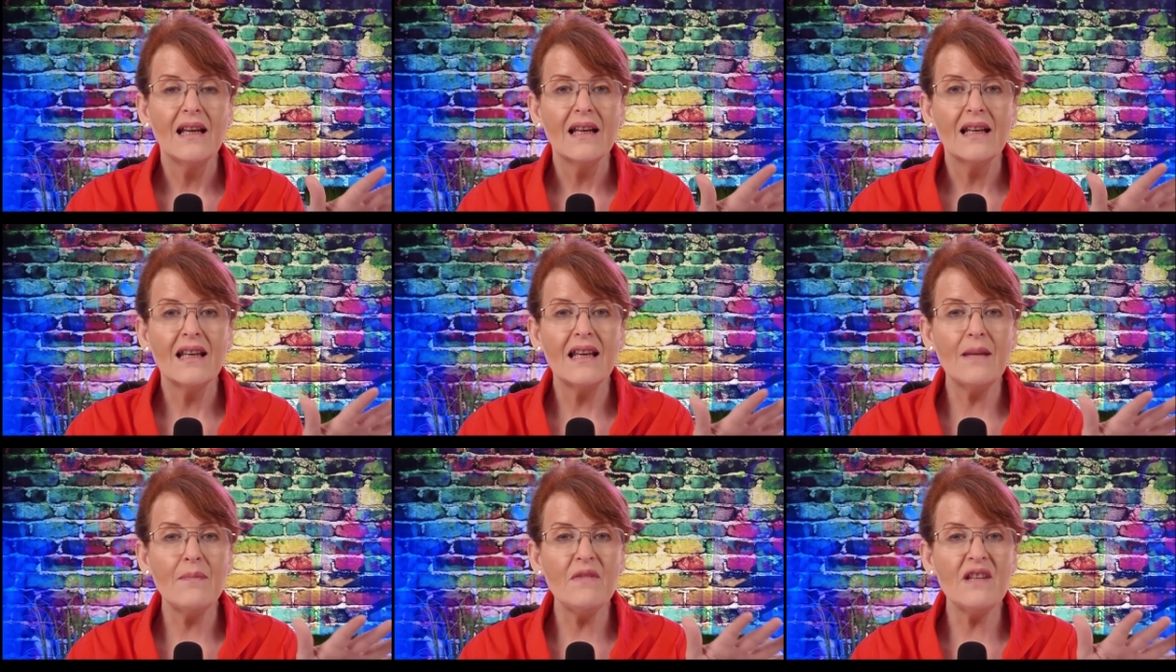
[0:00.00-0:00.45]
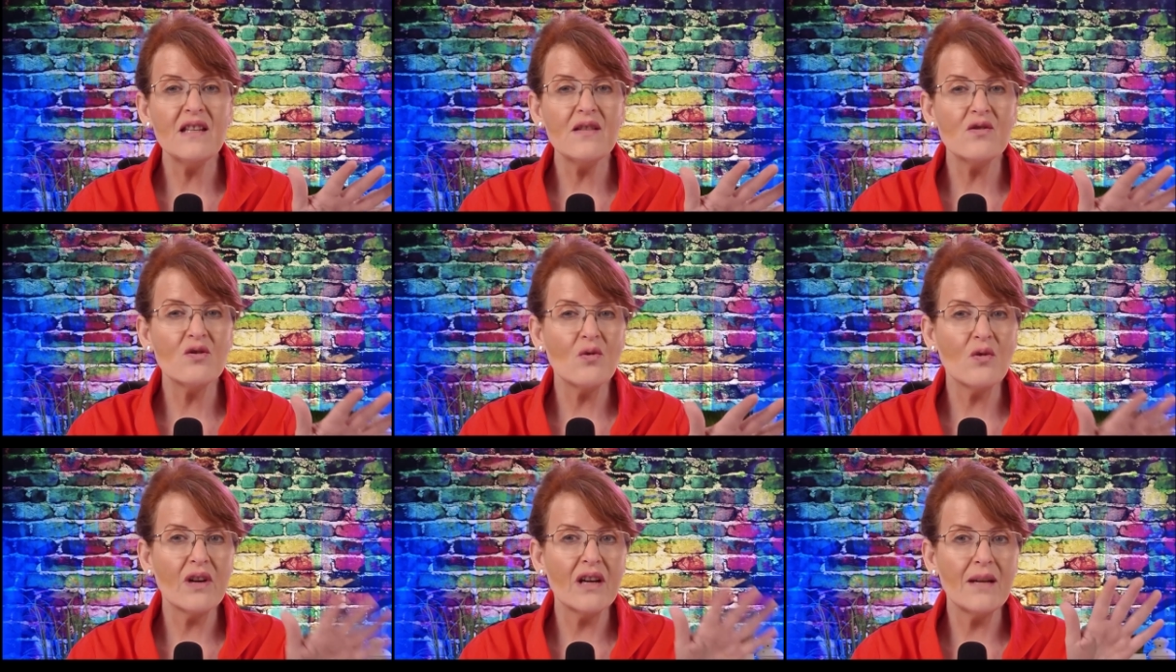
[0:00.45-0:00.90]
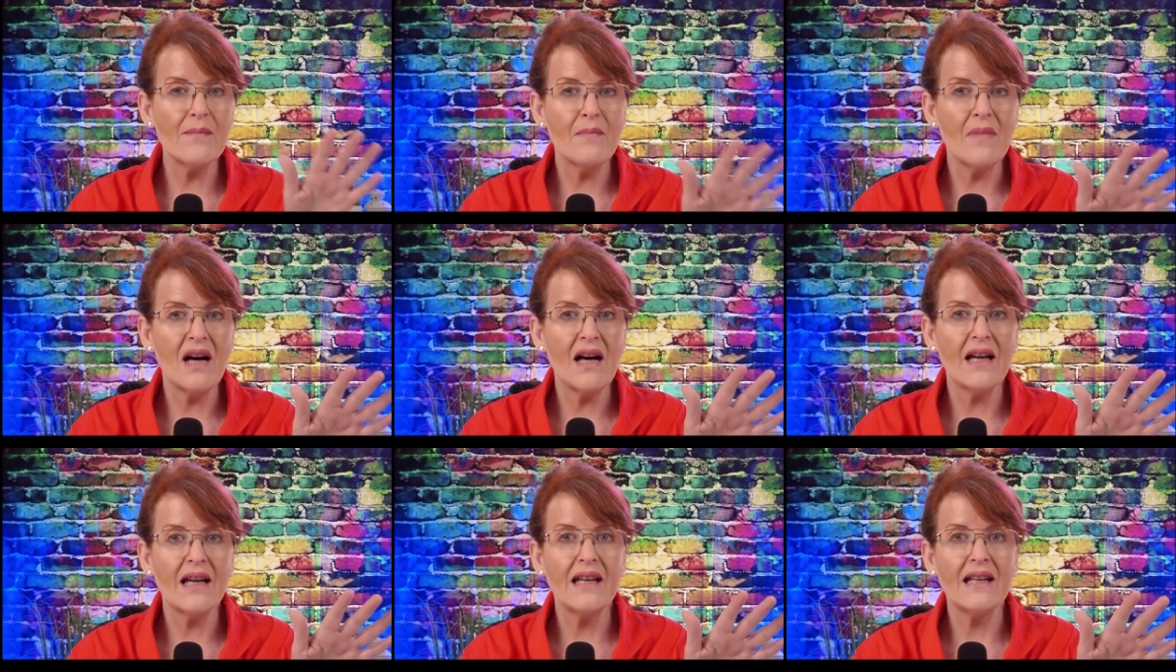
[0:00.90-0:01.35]
Keep this story in
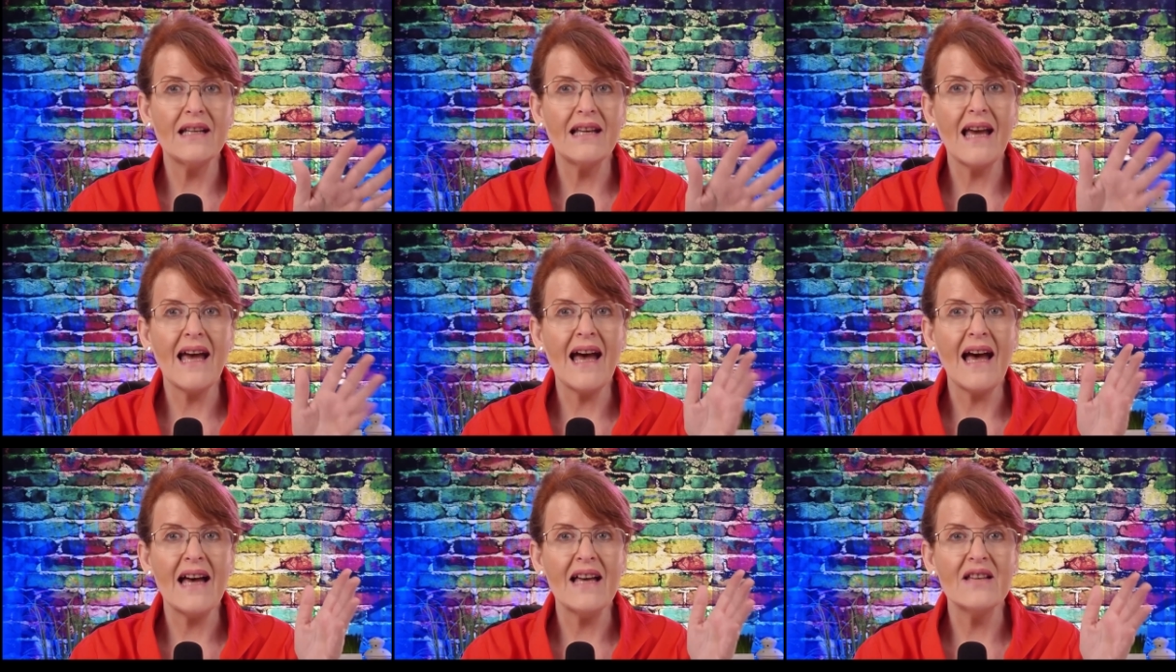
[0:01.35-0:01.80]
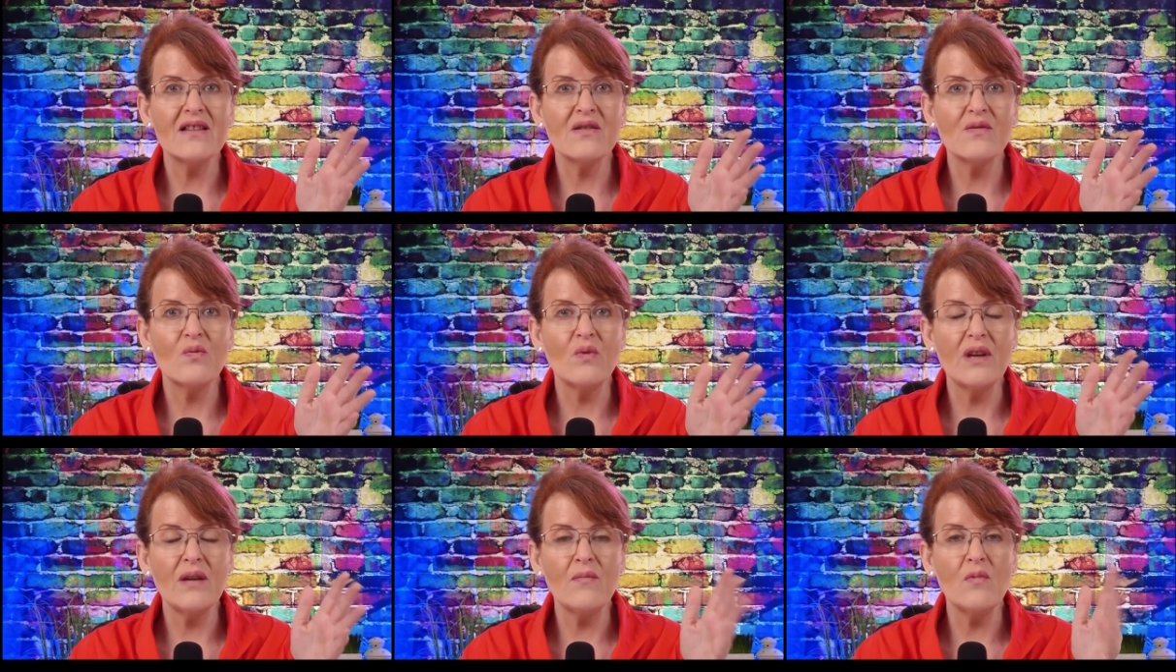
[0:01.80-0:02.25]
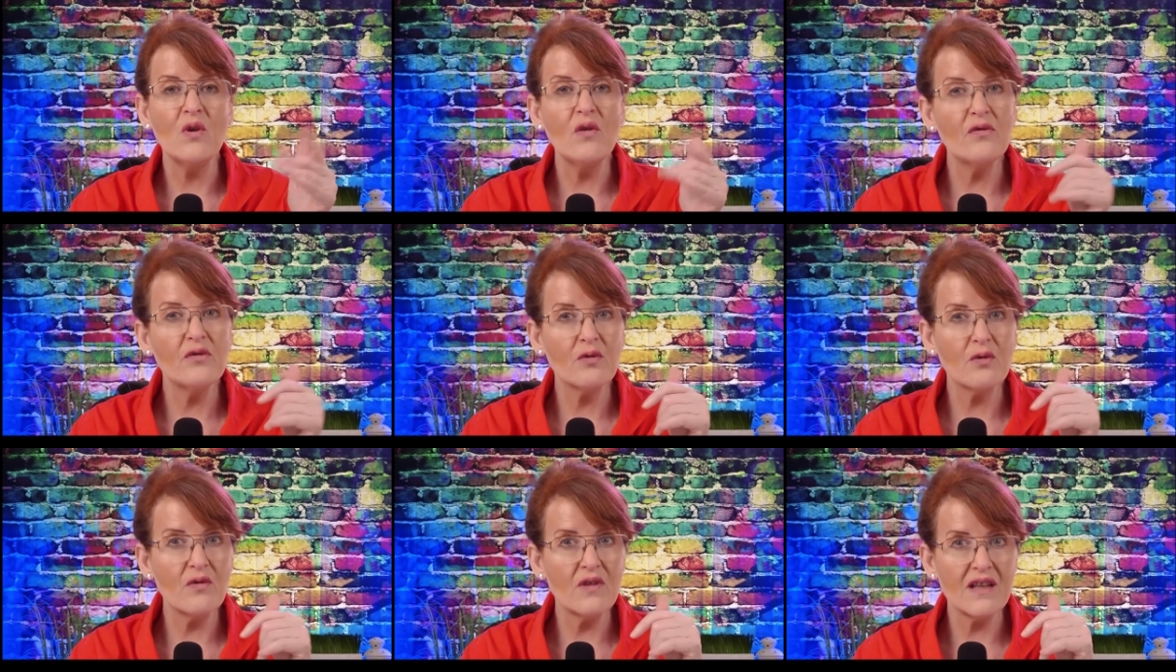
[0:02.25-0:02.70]
mind as we move
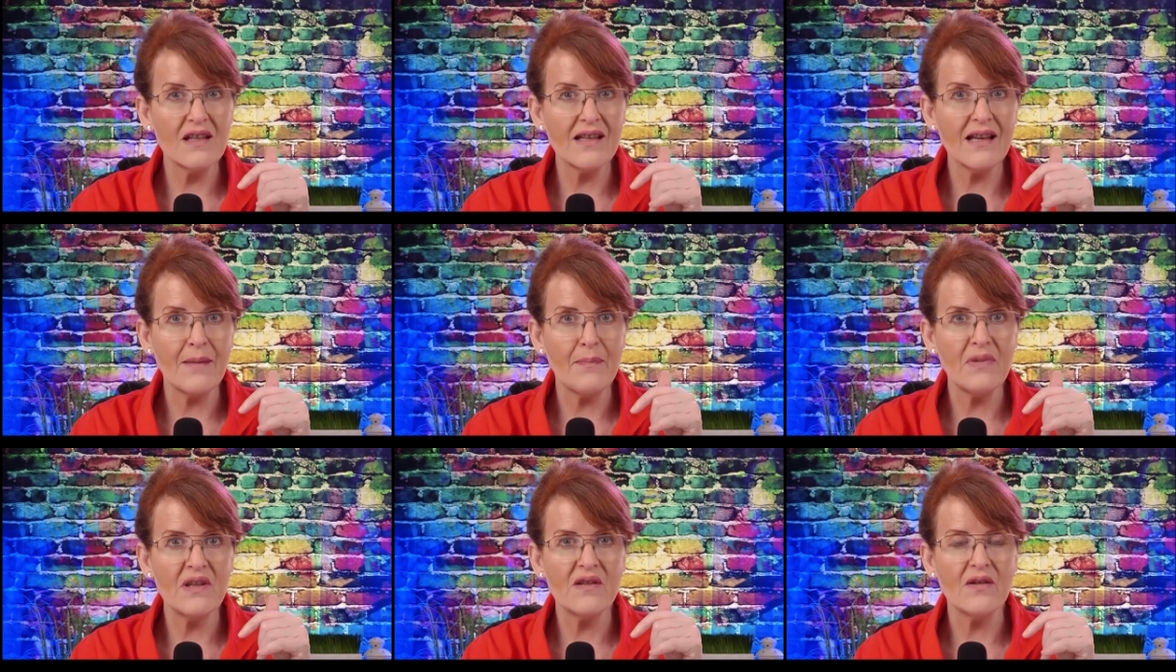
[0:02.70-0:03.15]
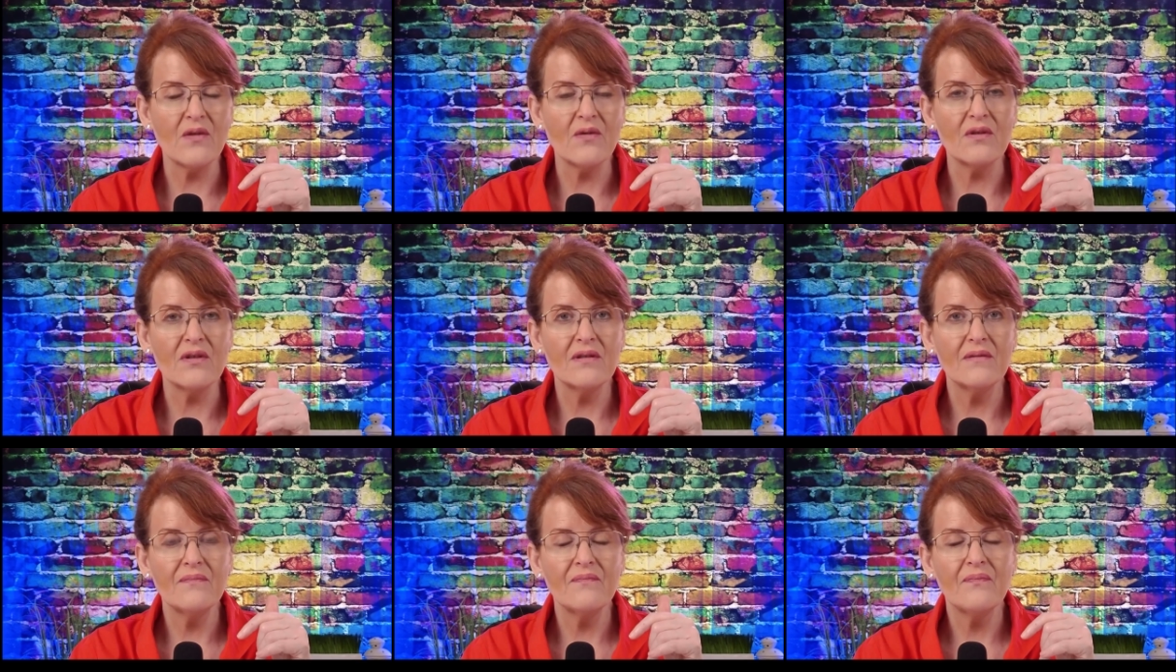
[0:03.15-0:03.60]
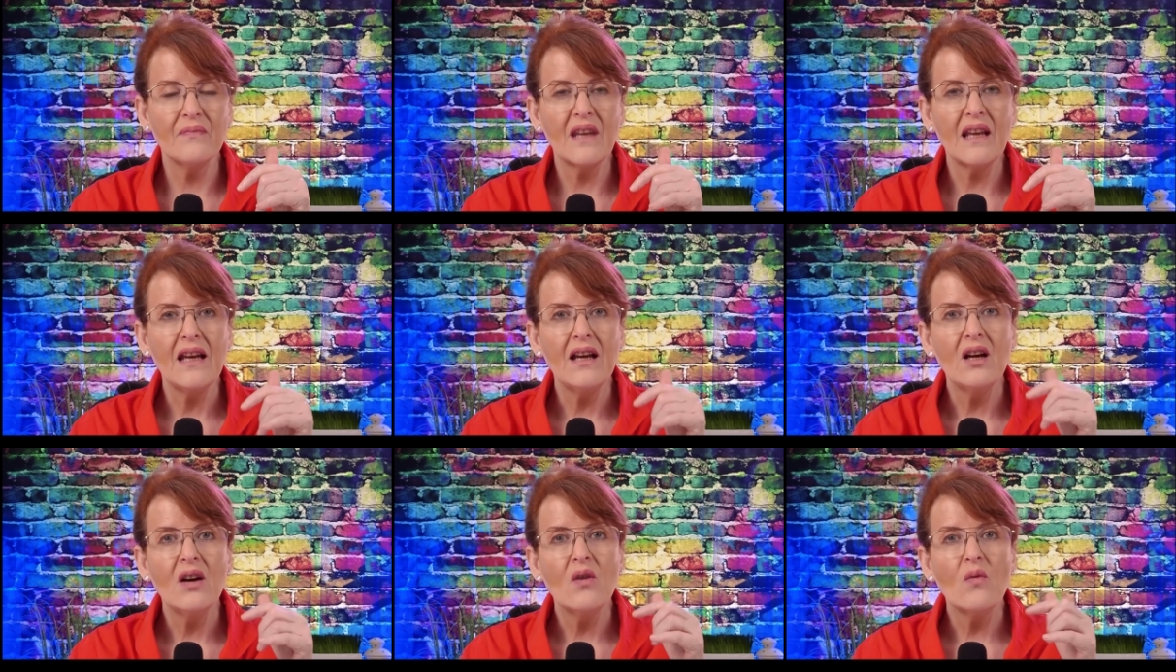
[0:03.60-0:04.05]
through this episode.
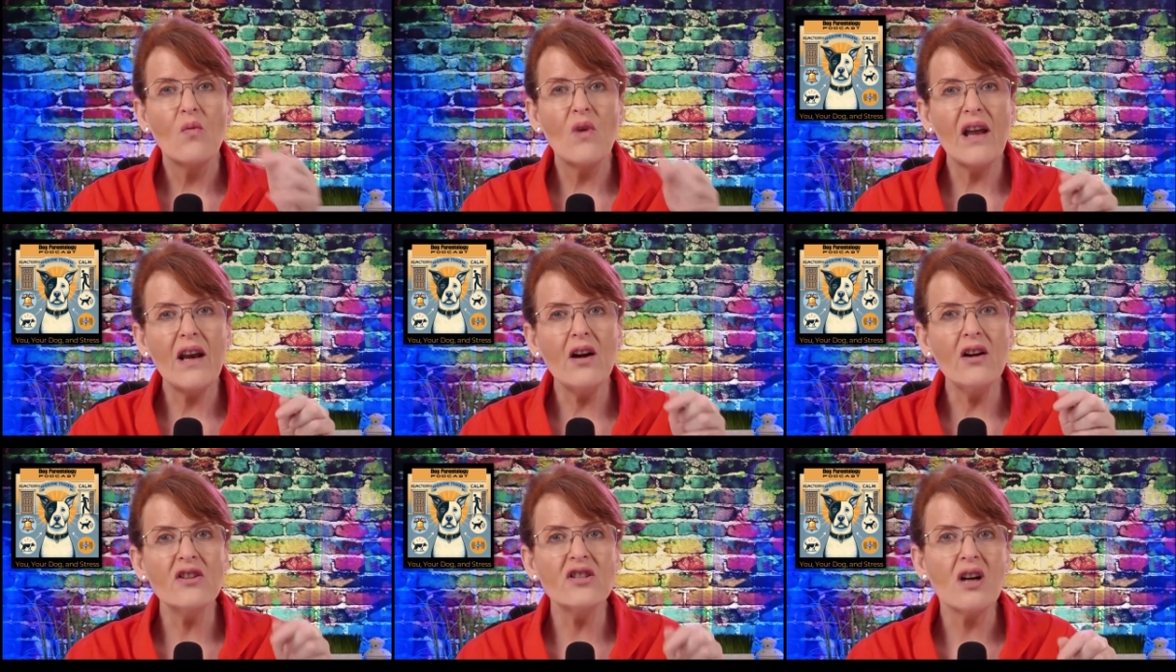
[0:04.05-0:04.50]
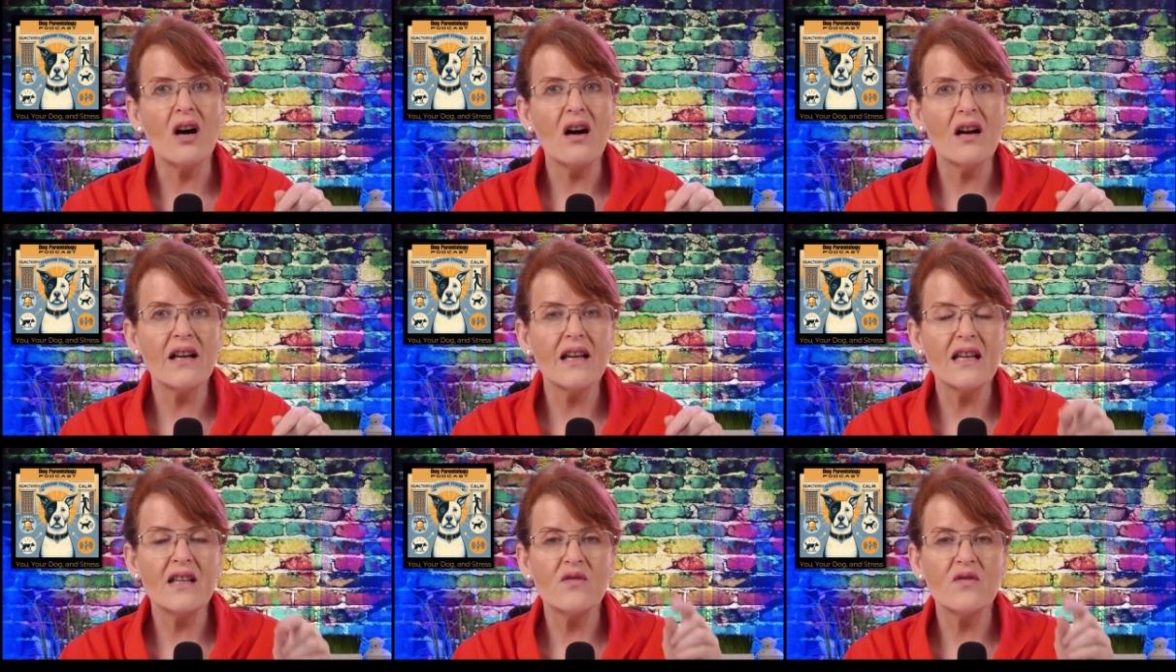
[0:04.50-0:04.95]
When our dog is